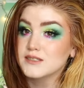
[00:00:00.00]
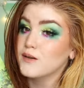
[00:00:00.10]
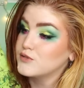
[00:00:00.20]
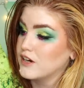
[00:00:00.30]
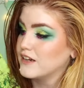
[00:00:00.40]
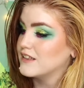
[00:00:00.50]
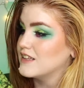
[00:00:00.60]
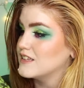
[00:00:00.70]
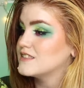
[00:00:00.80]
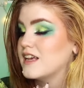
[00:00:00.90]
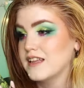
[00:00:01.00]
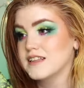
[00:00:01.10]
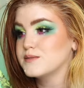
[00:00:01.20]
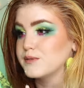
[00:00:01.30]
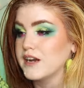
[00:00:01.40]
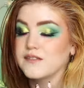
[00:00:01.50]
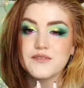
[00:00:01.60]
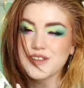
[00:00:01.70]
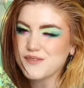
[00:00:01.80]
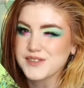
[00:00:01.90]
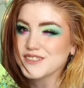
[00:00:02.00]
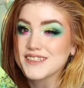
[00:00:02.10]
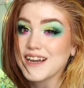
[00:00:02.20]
of trying this and this brand for the first